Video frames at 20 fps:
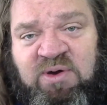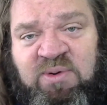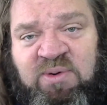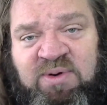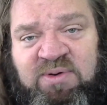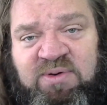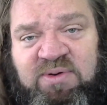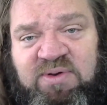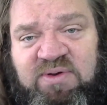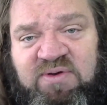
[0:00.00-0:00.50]

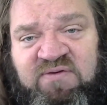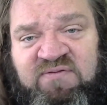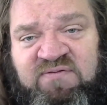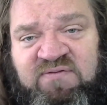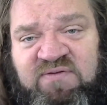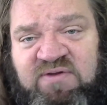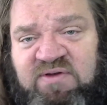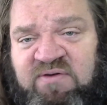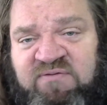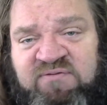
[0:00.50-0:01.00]

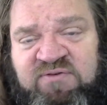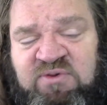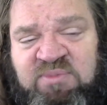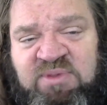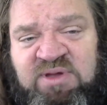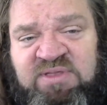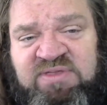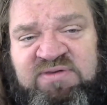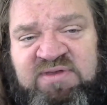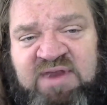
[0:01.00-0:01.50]
a few
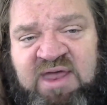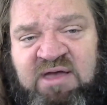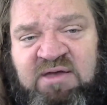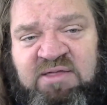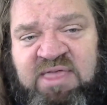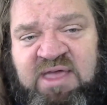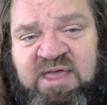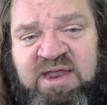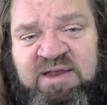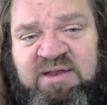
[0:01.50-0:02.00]
months now
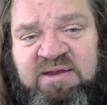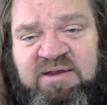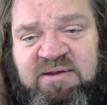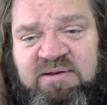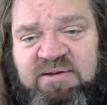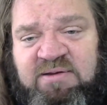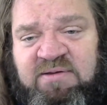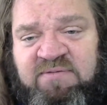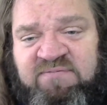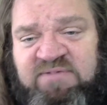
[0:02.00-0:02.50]
that
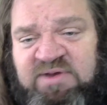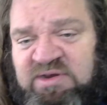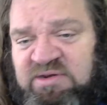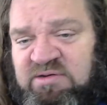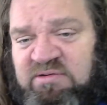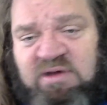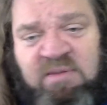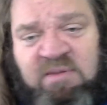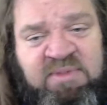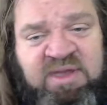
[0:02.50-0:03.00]
have been
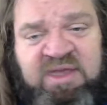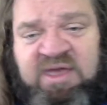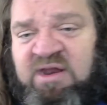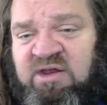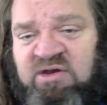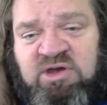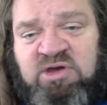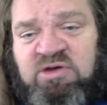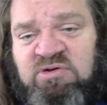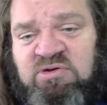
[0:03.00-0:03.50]
coming at a
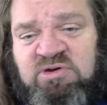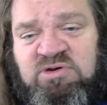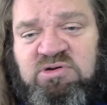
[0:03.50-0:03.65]
good